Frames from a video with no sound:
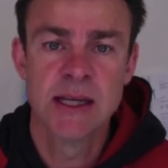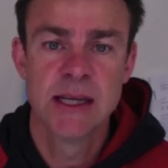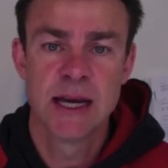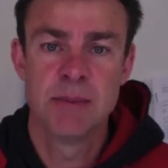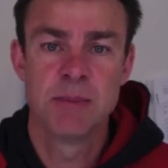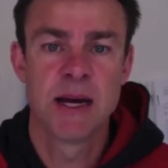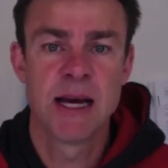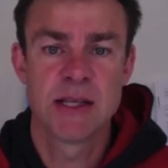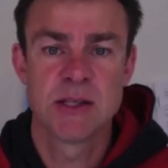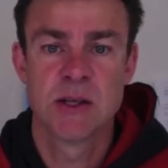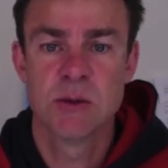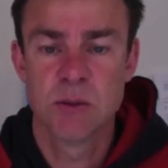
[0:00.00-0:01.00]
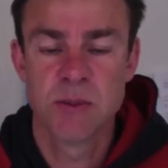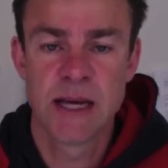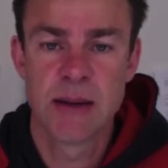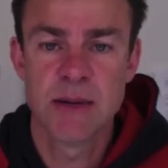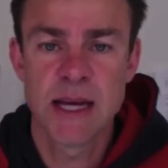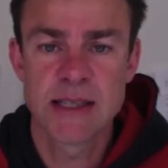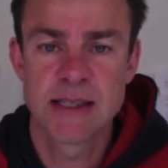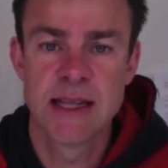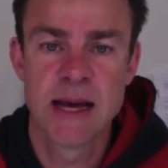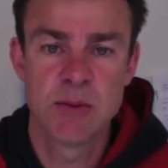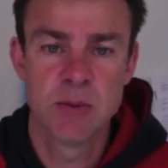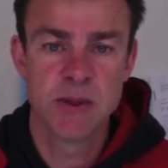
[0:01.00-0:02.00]
and part 2 will be up next, and
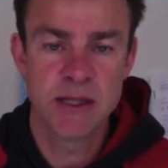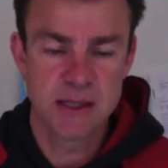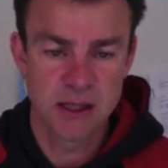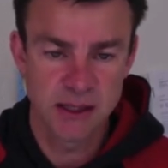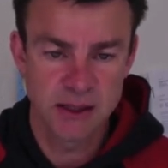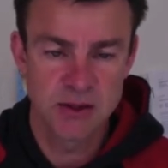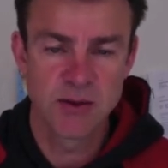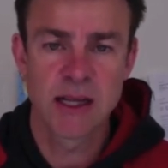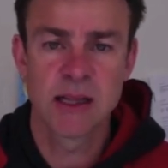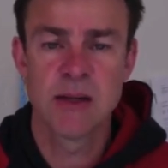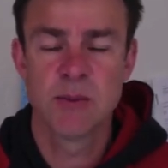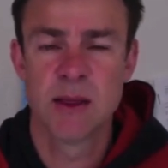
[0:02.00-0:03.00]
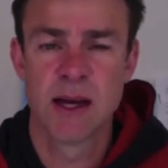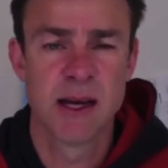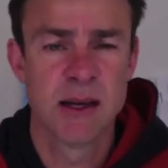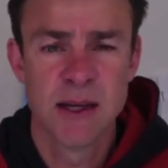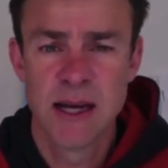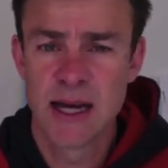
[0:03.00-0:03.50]
that will be dealing directly with a